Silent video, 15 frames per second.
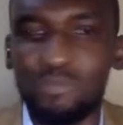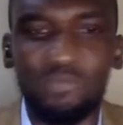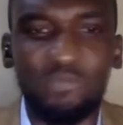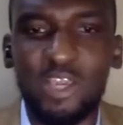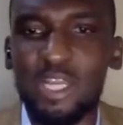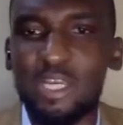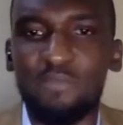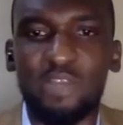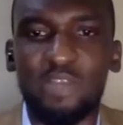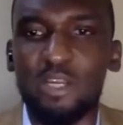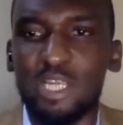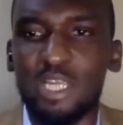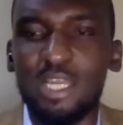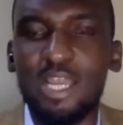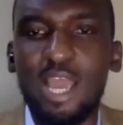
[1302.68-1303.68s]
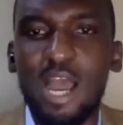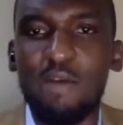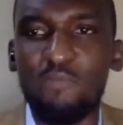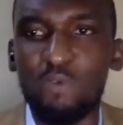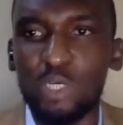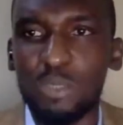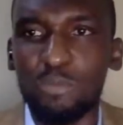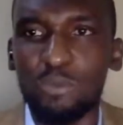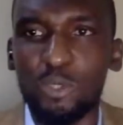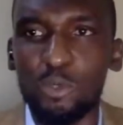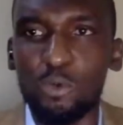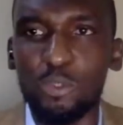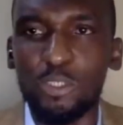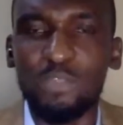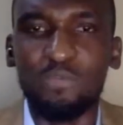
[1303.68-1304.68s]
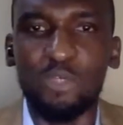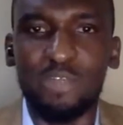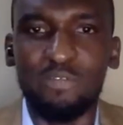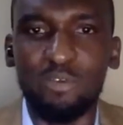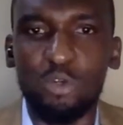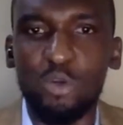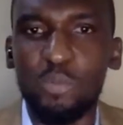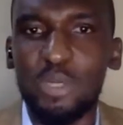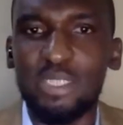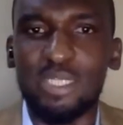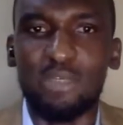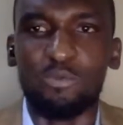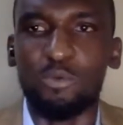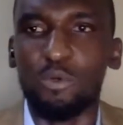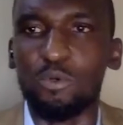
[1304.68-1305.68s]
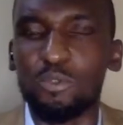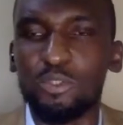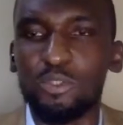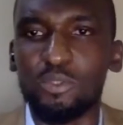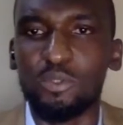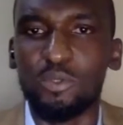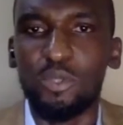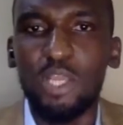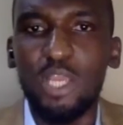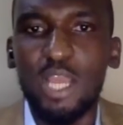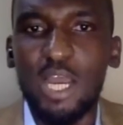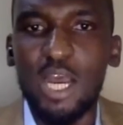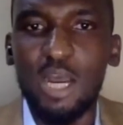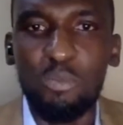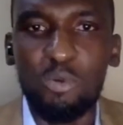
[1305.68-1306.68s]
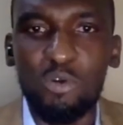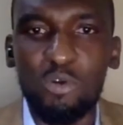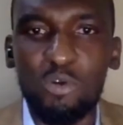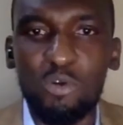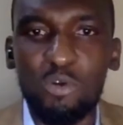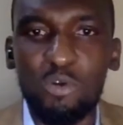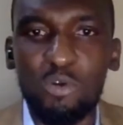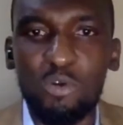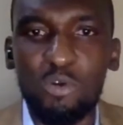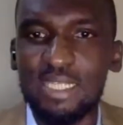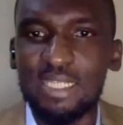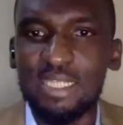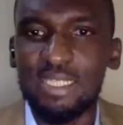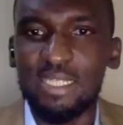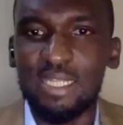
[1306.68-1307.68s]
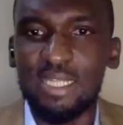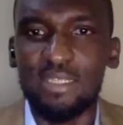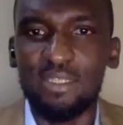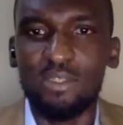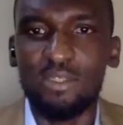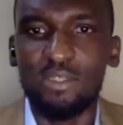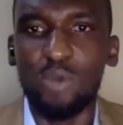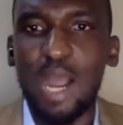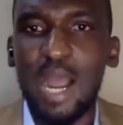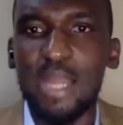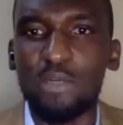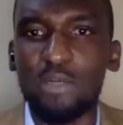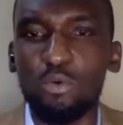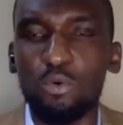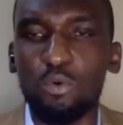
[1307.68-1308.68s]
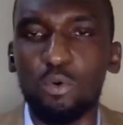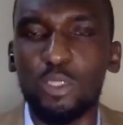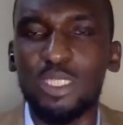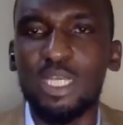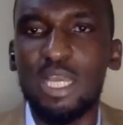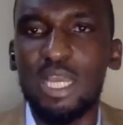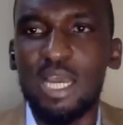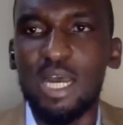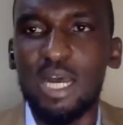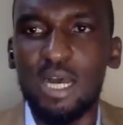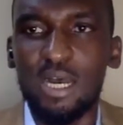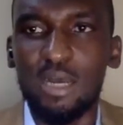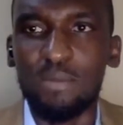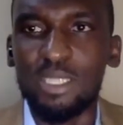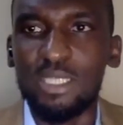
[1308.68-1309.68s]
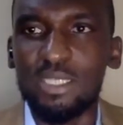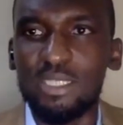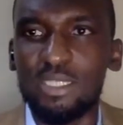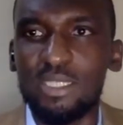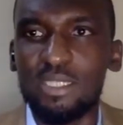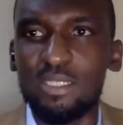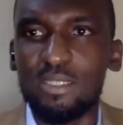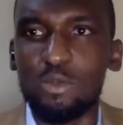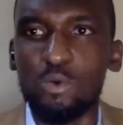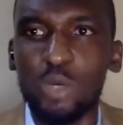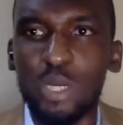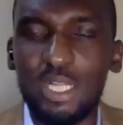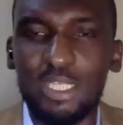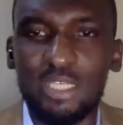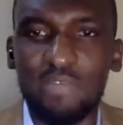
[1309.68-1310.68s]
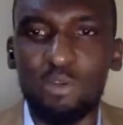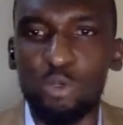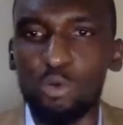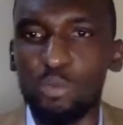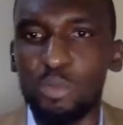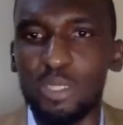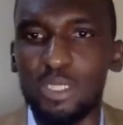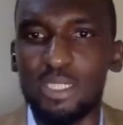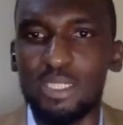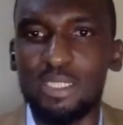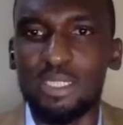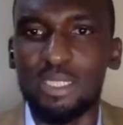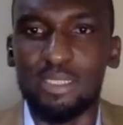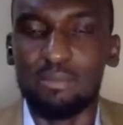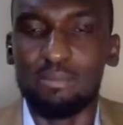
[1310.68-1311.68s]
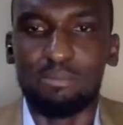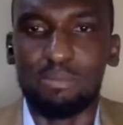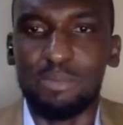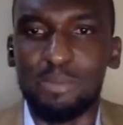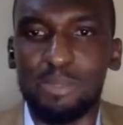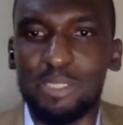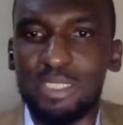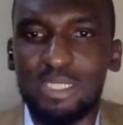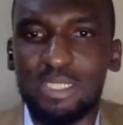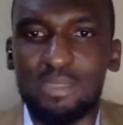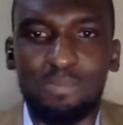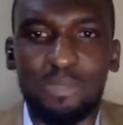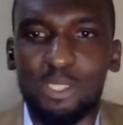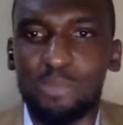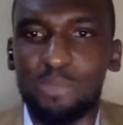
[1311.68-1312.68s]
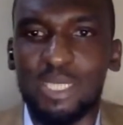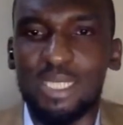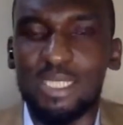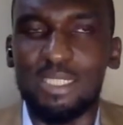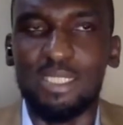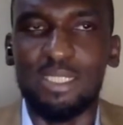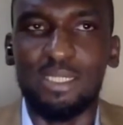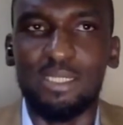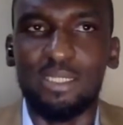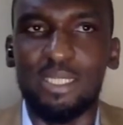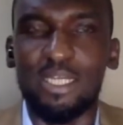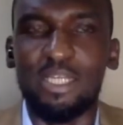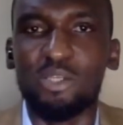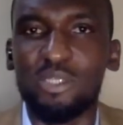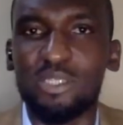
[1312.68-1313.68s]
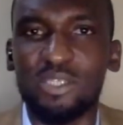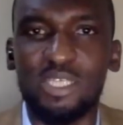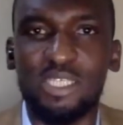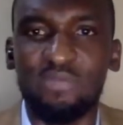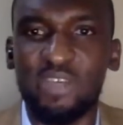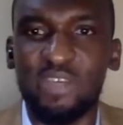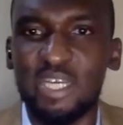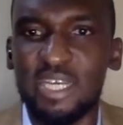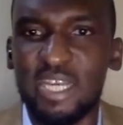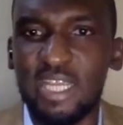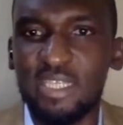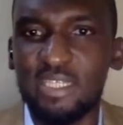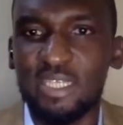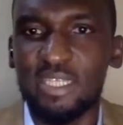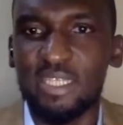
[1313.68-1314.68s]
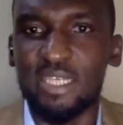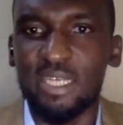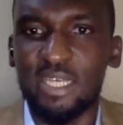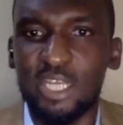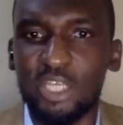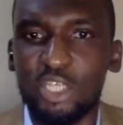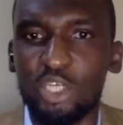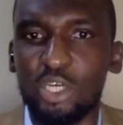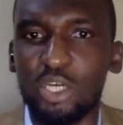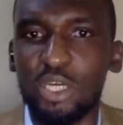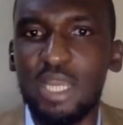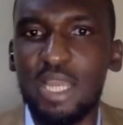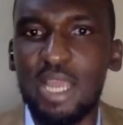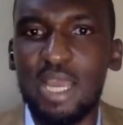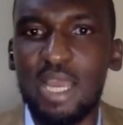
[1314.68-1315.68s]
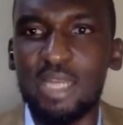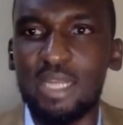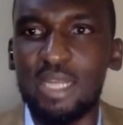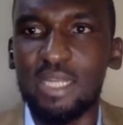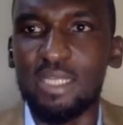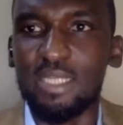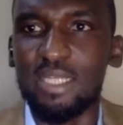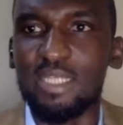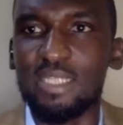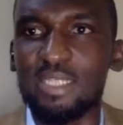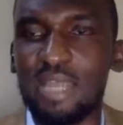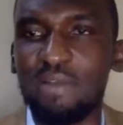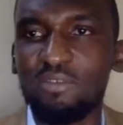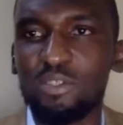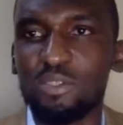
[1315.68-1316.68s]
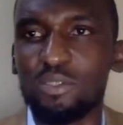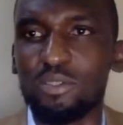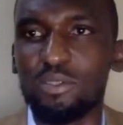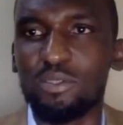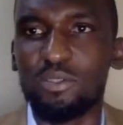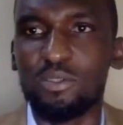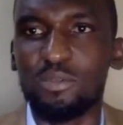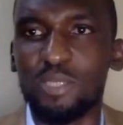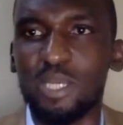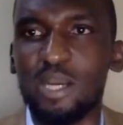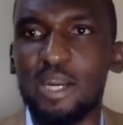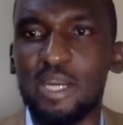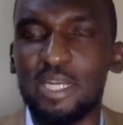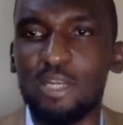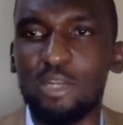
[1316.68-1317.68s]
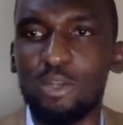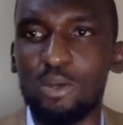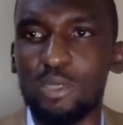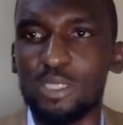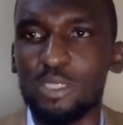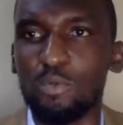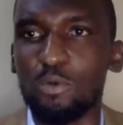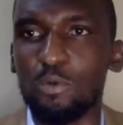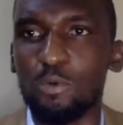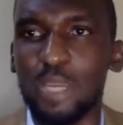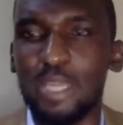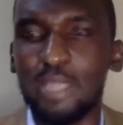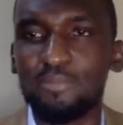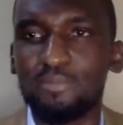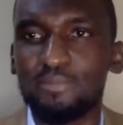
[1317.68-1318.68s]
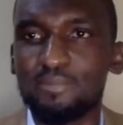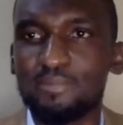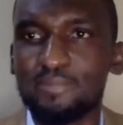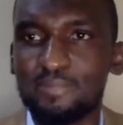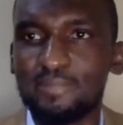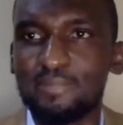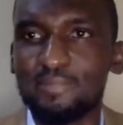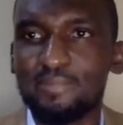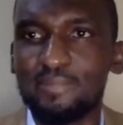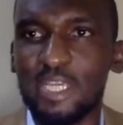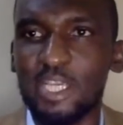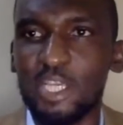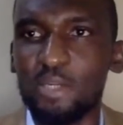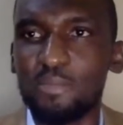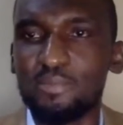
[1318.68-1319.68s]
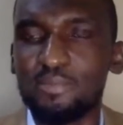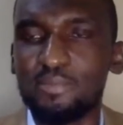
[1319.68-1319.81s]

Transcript: very, very affordable loans for developers, and we also provide technical assistance to handhold these local developers. And this is big because the industry is very nascent in nature, and they deserve to be carried along the whole way. Thank you.